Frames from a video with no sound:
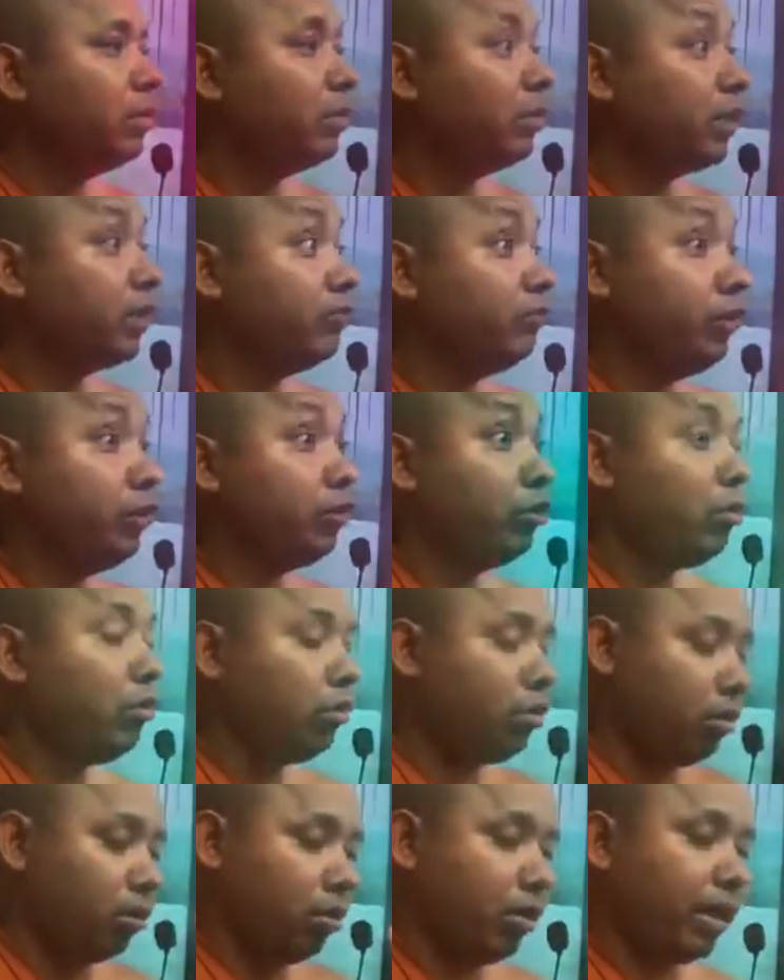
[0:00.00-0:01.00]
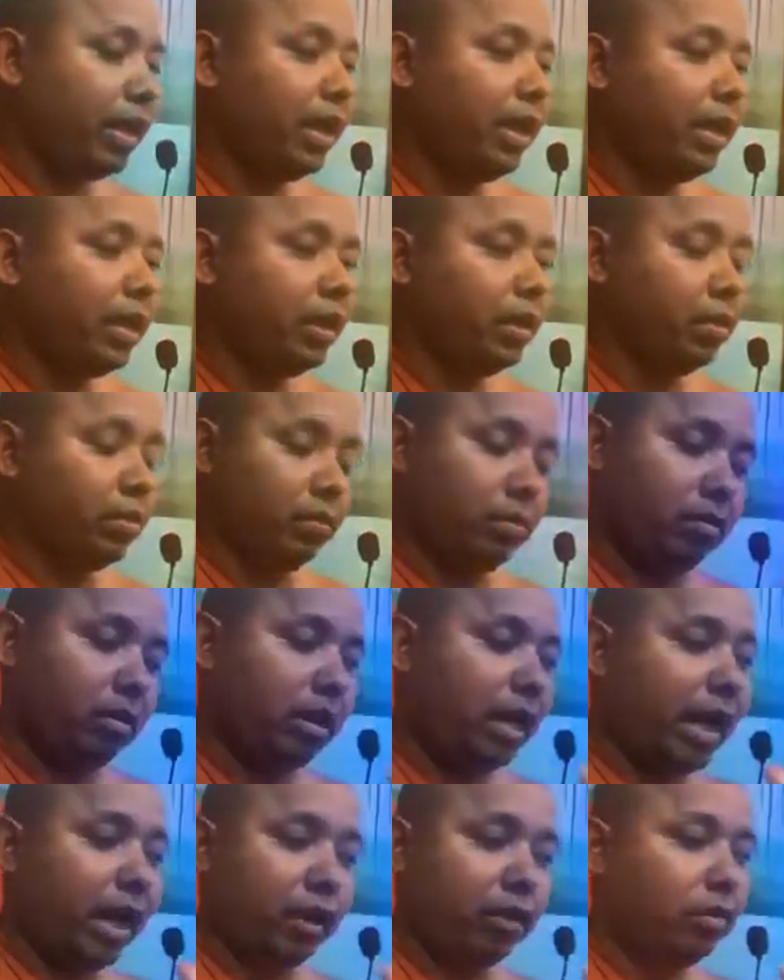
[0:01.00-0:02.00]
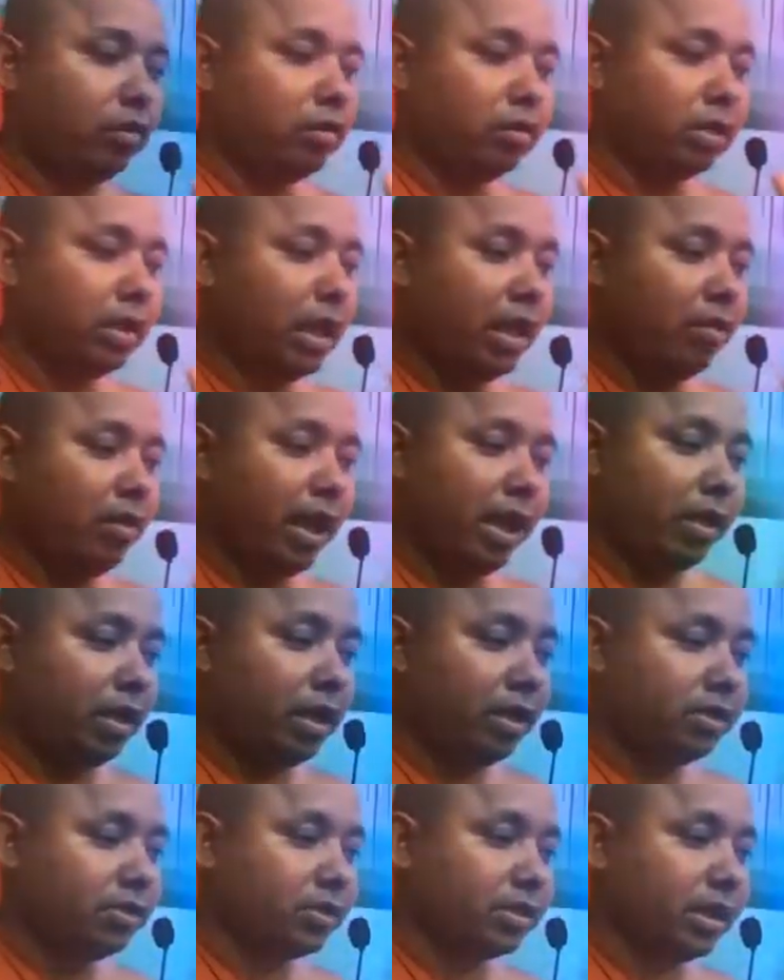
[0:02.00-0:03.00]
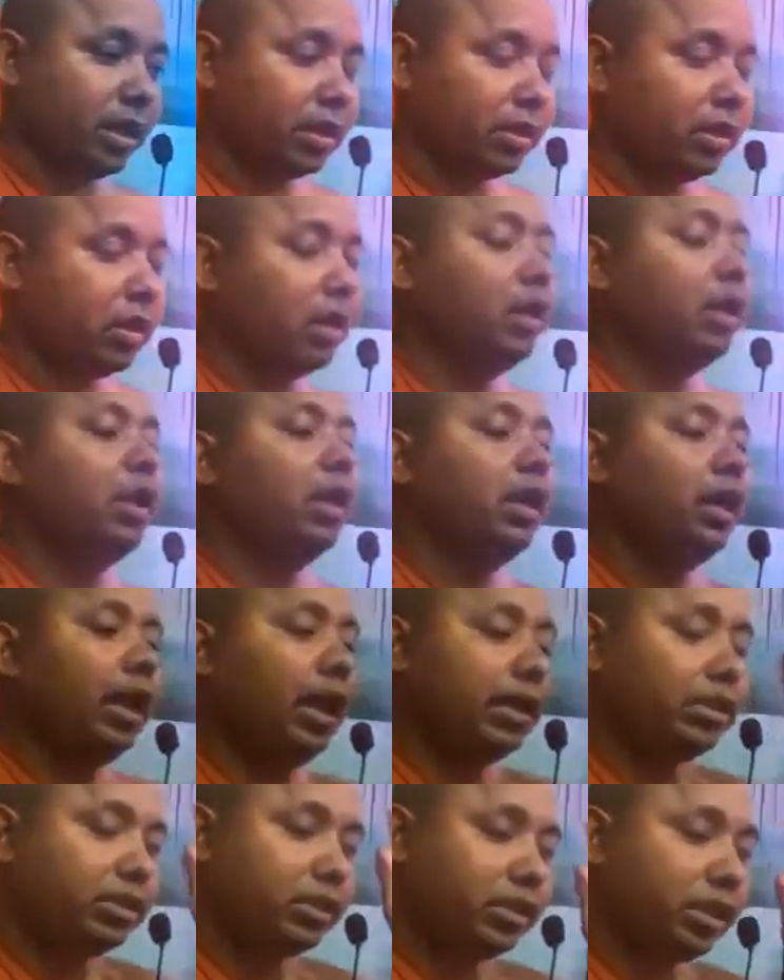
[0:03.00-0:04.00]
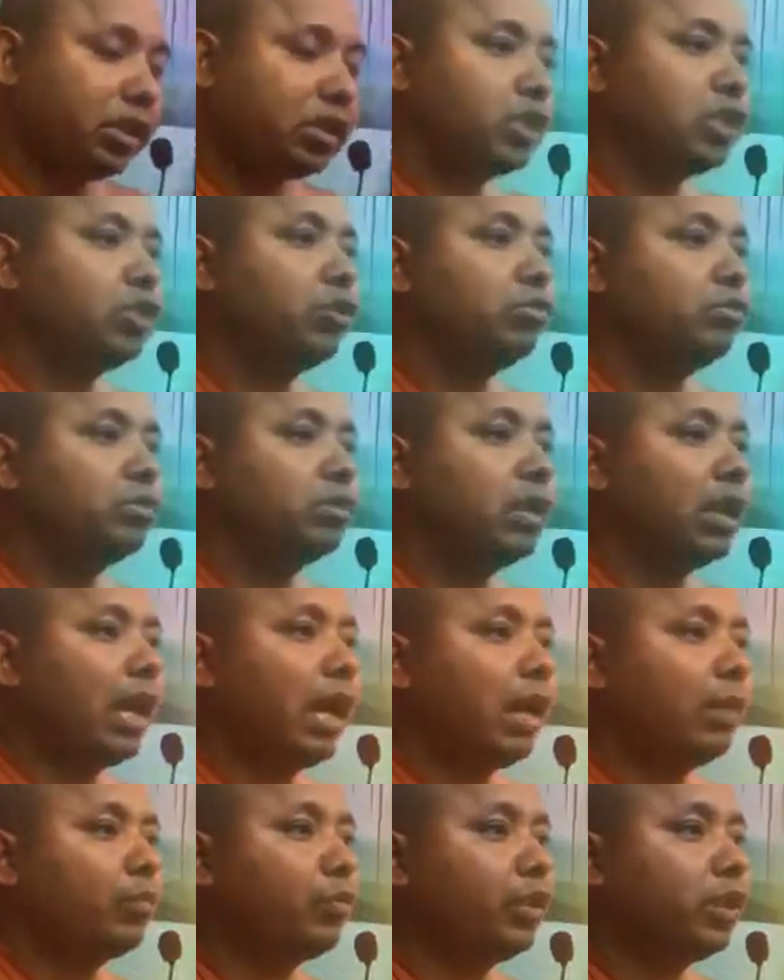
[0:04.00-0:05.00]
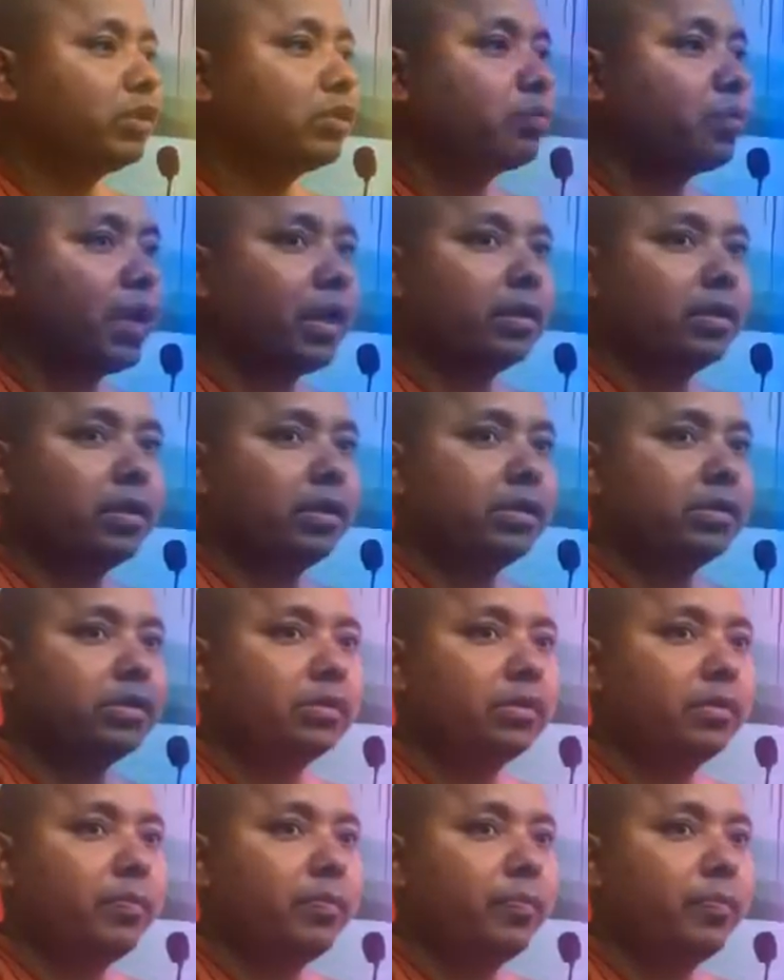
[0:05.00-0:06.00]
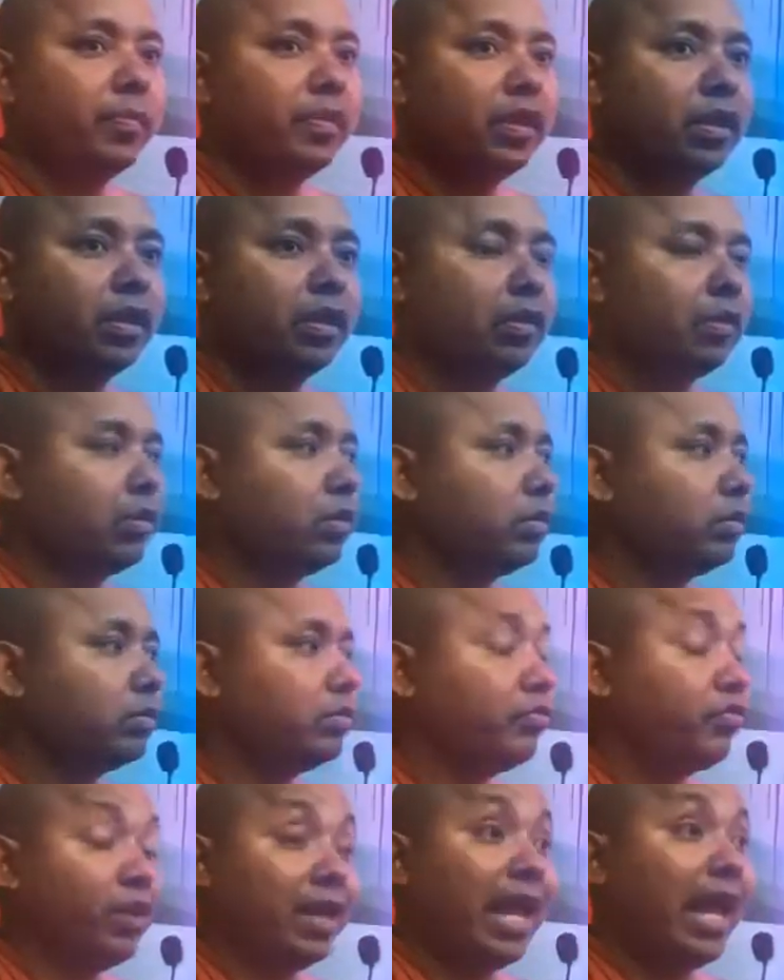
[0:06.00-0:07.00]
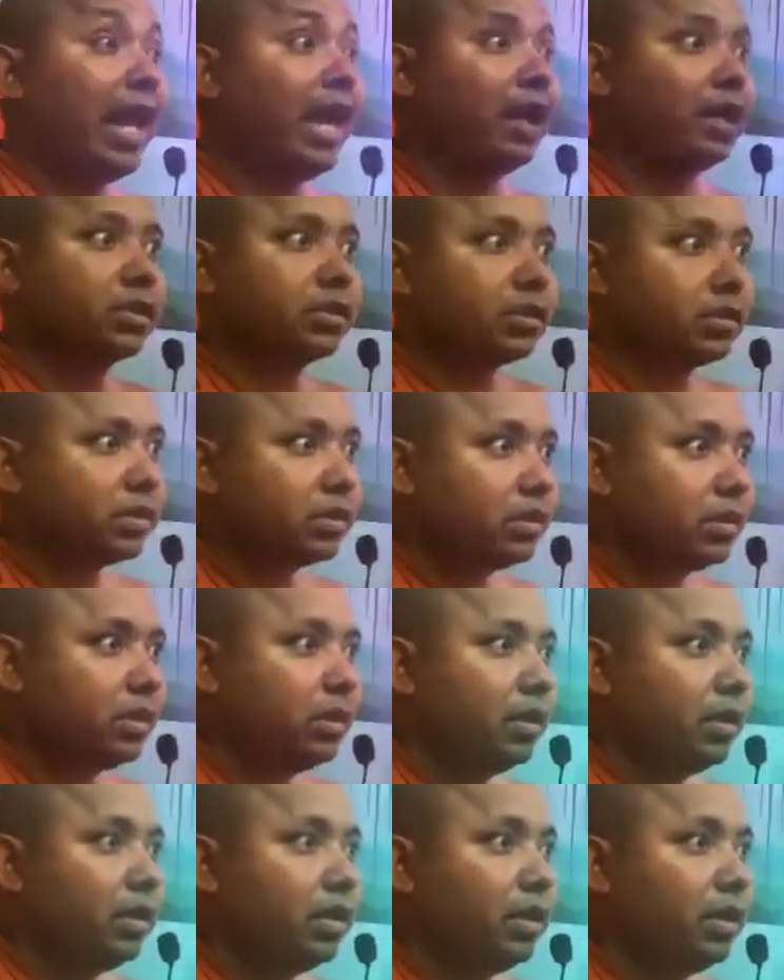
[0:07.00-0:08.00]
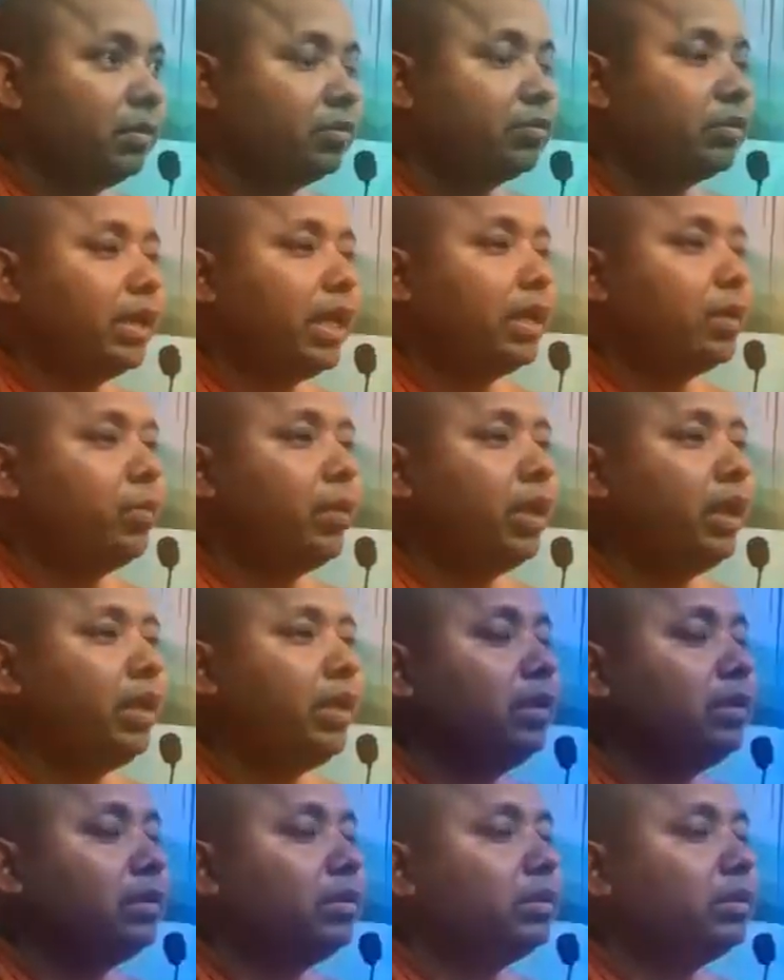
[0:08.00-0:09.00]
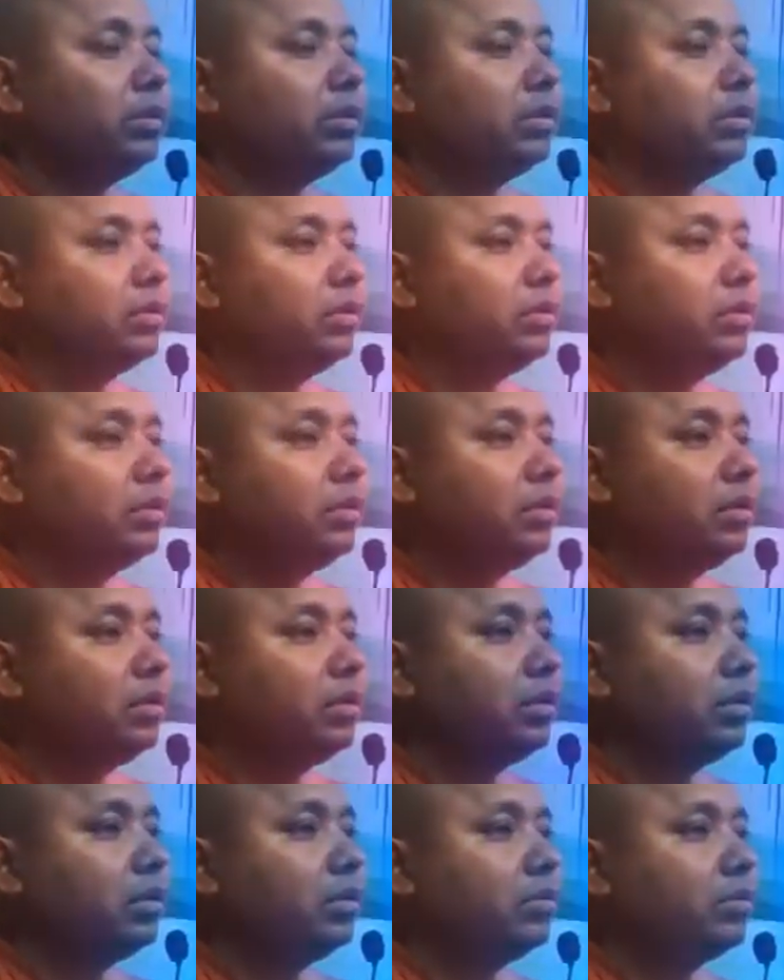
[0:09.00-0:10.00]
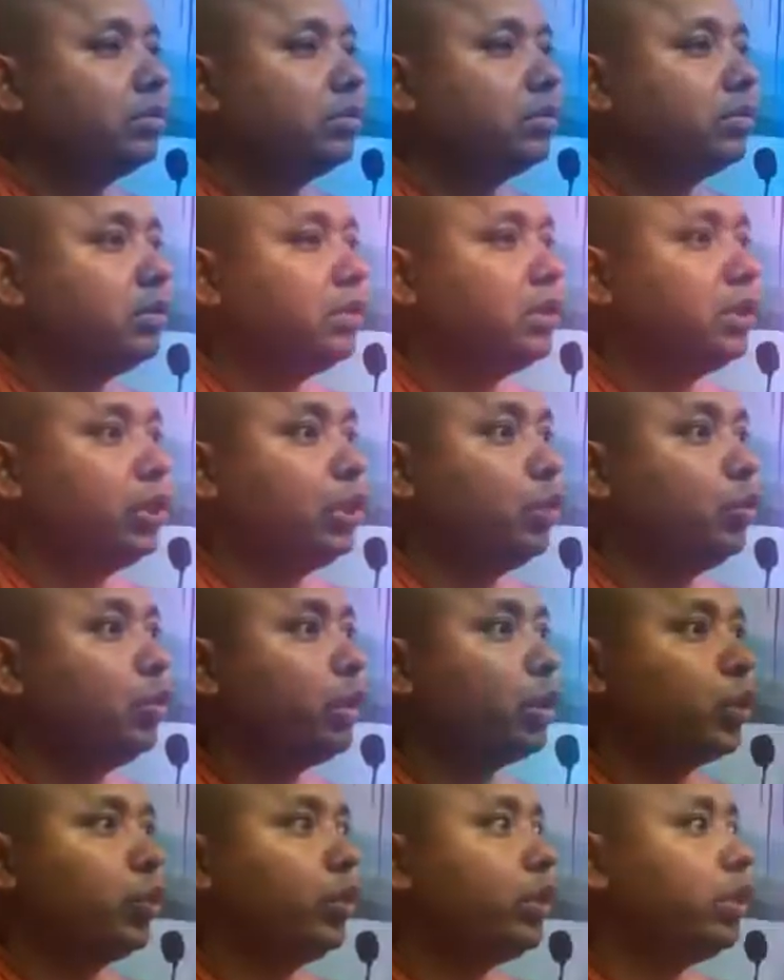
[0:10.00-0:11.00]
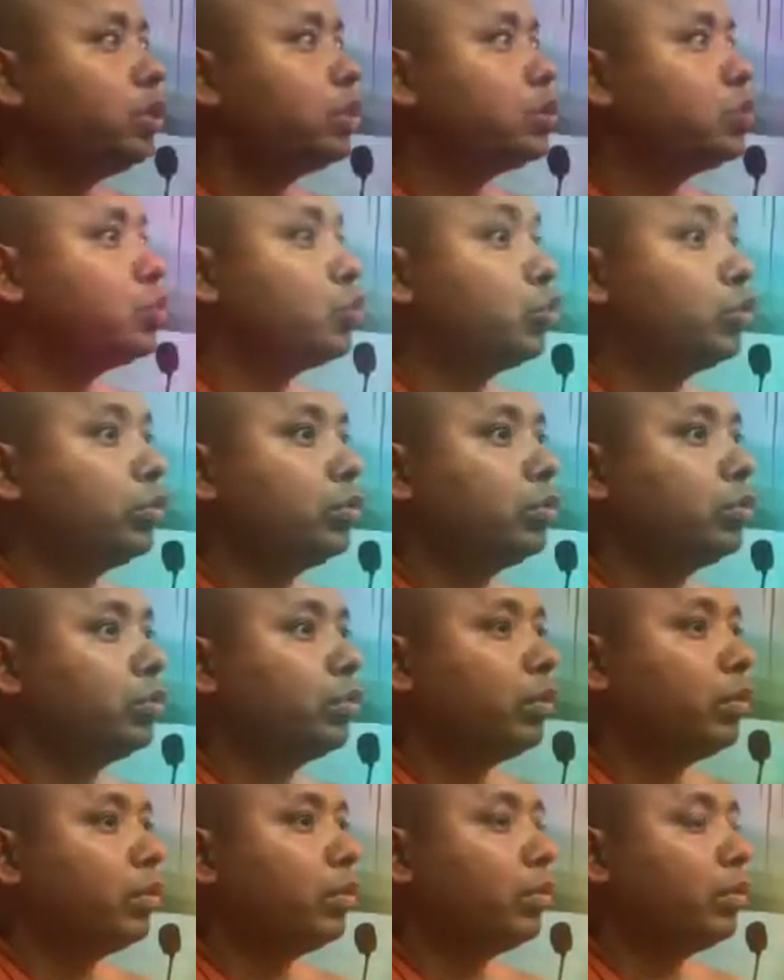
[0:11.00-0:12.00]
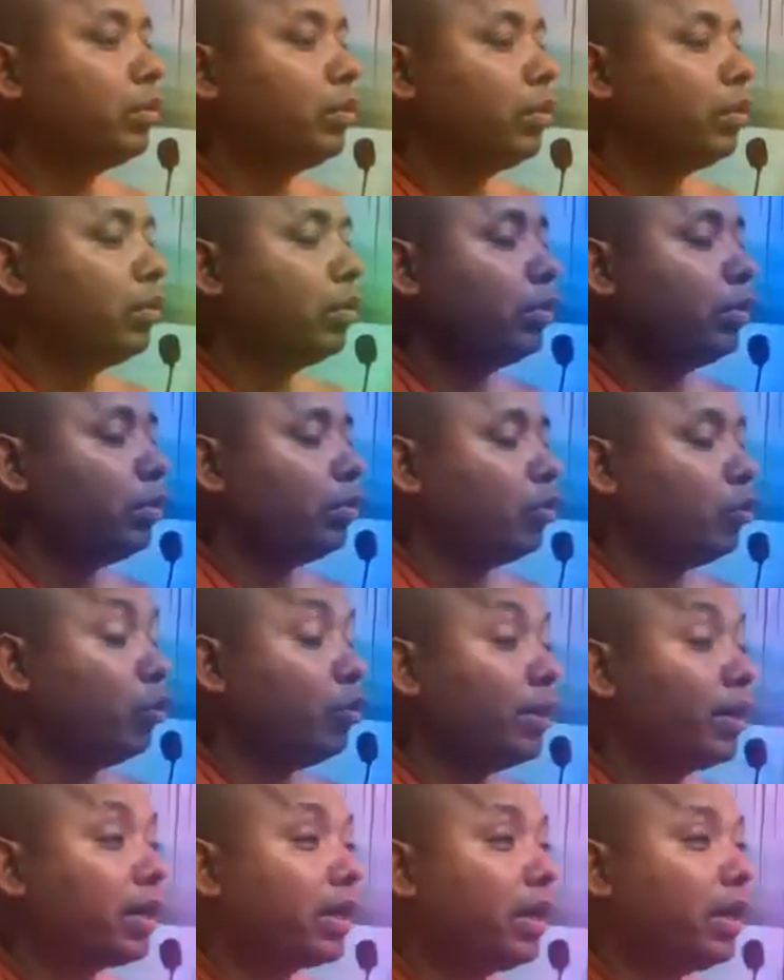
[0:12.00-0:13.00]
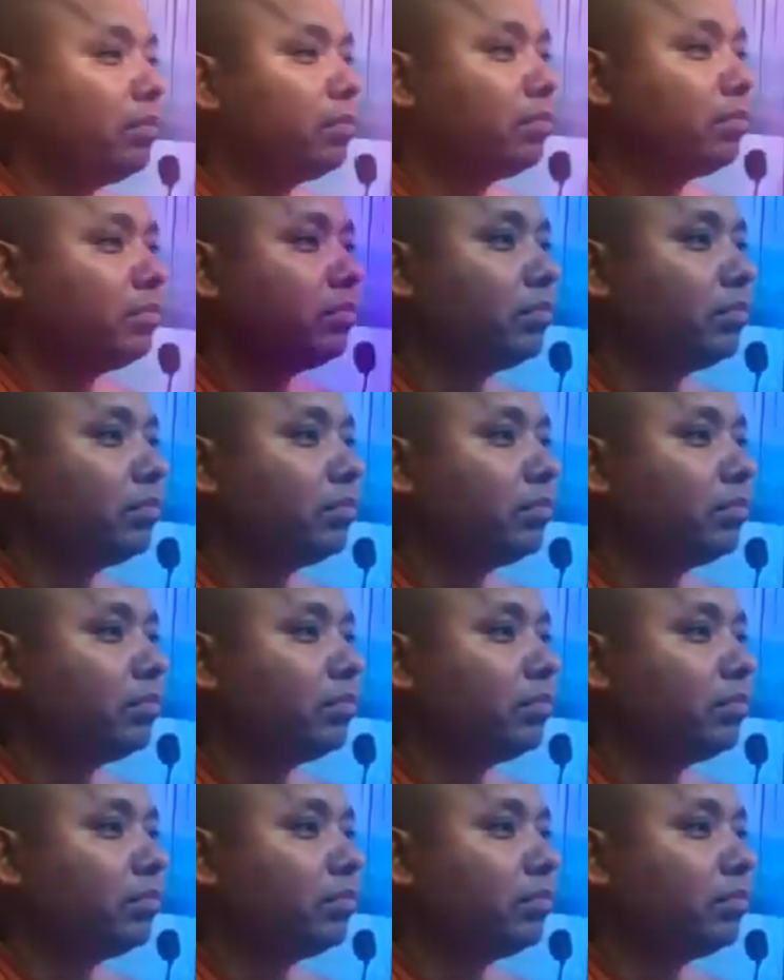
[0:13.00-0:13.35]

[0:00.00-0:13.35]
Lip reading: But if you know, okay, I got now, I understand. And just use the harmonious practice, relax. So that way, you are going to overcome